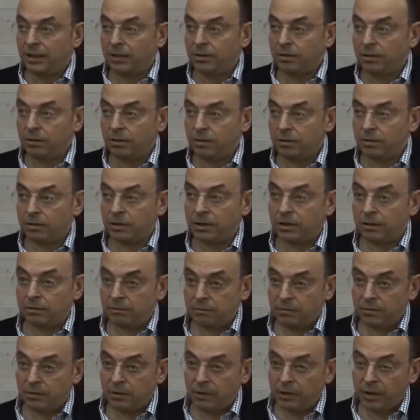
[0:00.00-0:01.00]
So
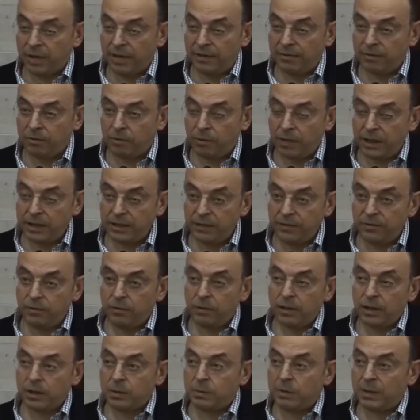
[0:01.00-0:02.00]
we have quite a
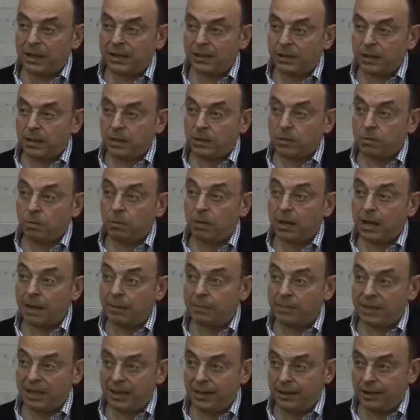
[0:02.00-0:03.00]
few expatriates who
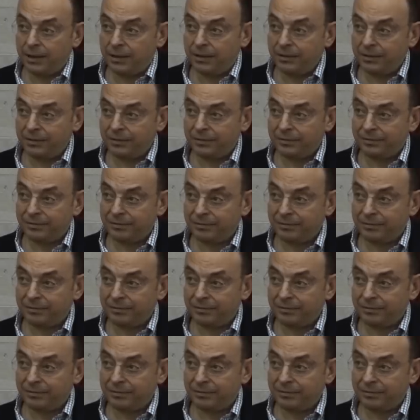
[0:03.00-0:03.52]
come here.